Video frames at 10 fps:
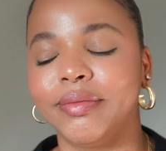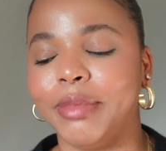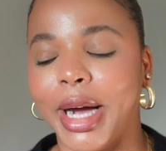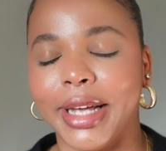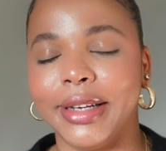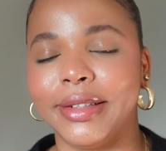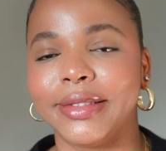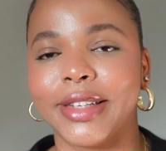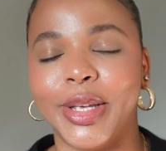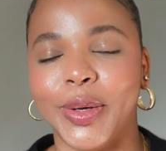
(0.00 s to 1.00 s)
buying
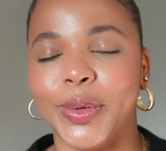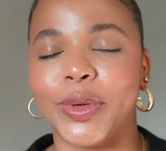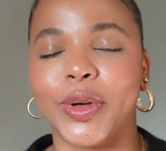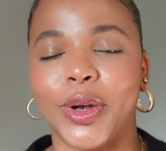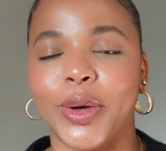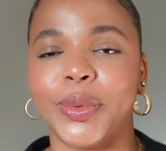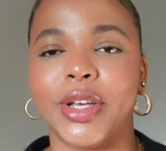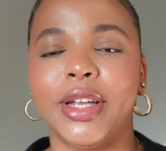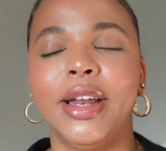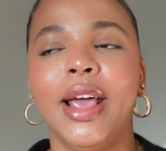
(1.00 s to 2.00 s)
cute
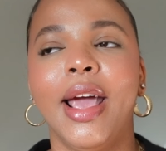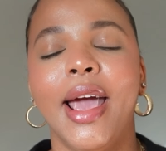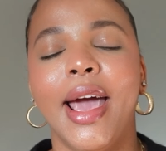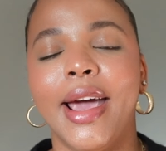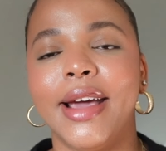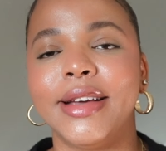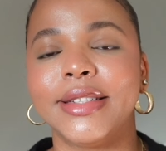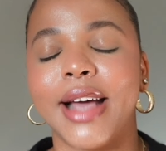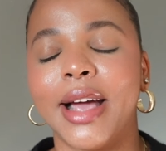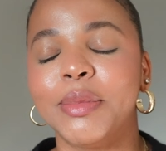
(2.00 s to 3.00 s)
clothing,
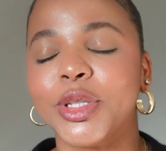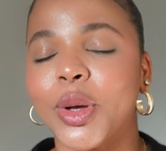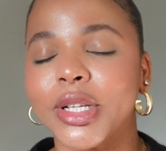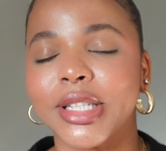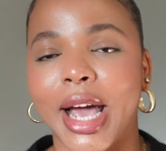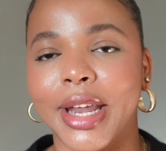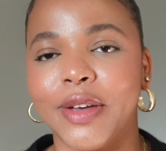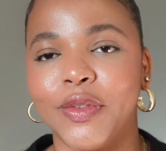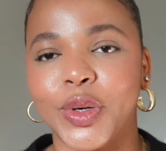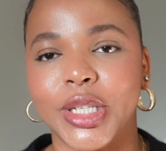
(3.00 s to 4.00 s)
and I'm so
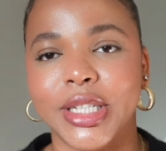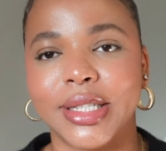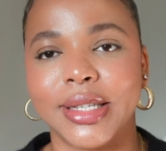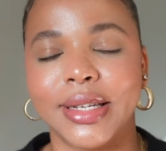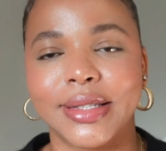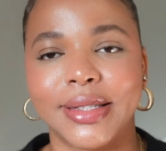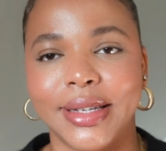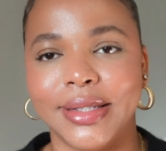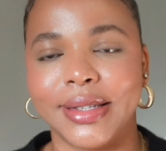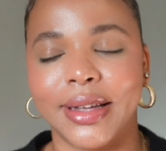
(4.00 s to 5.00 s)
excited for this
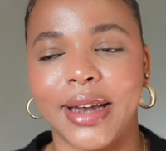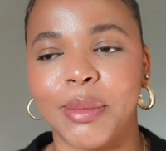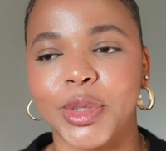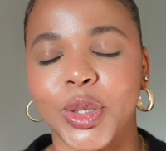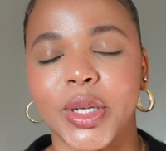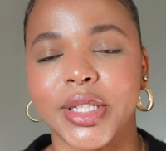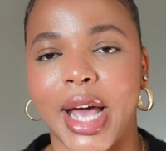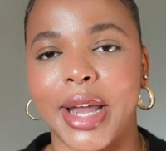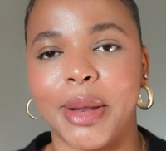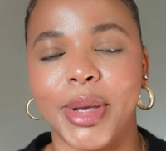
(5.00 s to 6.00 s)
season. I'm so
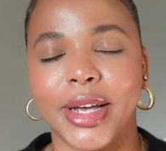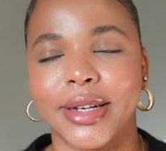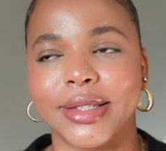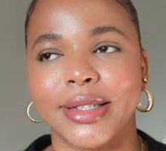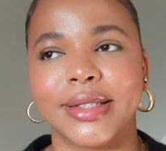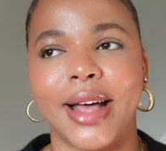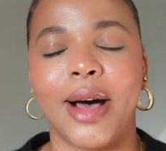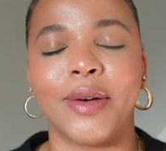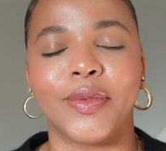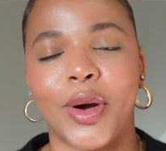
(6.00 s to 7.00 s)
excited because it's
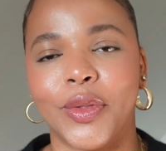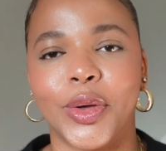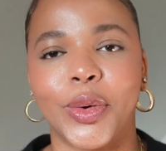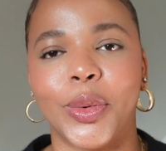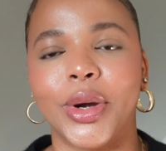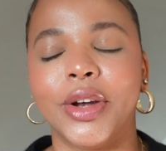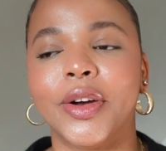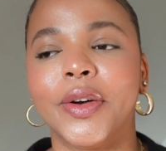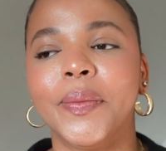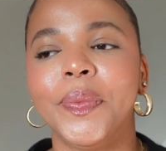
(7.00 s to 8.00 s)
around the
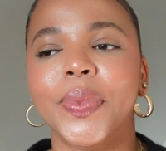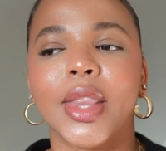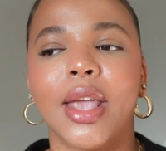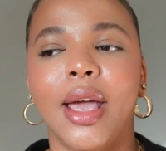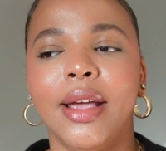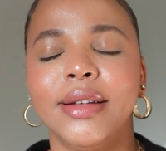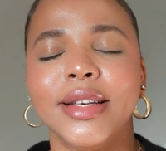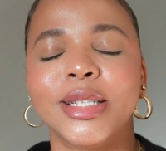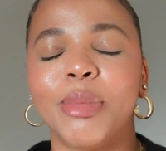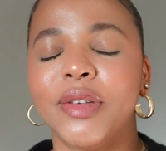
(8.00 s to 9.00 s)
corner. And
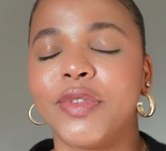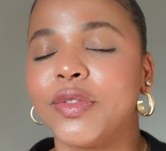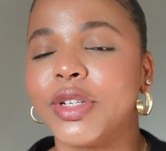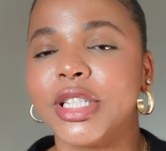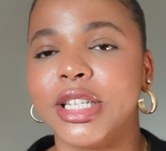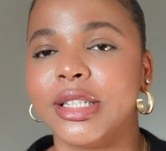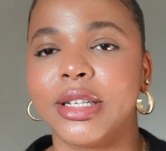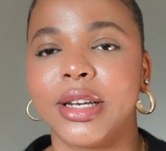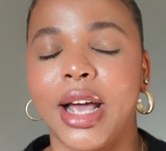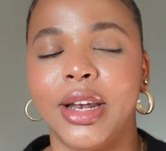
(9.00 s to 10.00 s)
it's my favorite
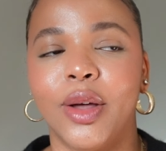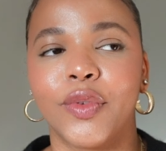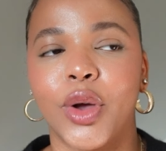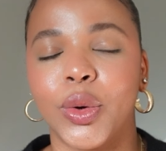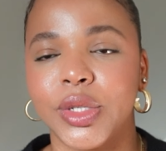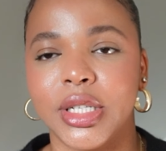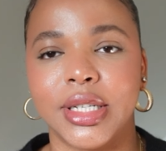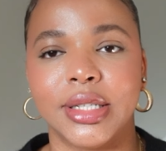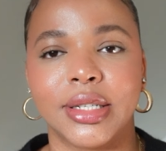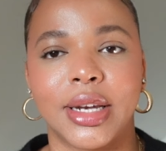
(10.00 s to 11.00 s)
season. I love cozy
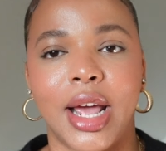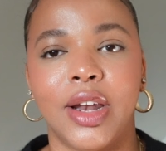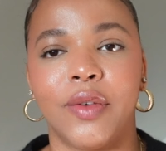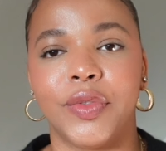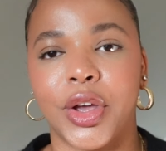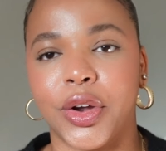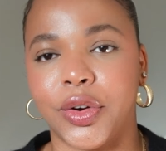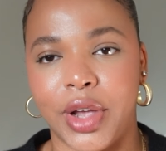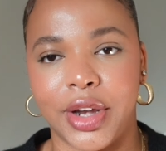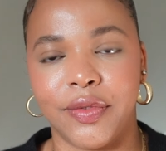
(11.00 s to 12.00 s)
season. I love
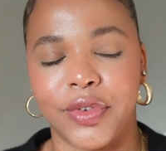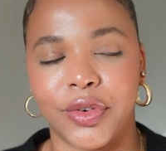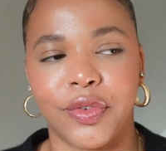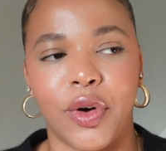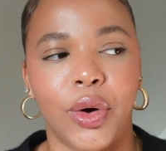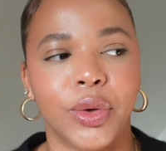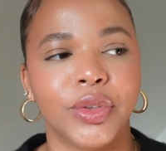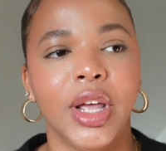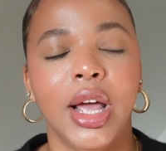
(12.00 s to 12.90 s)
decorating for fall.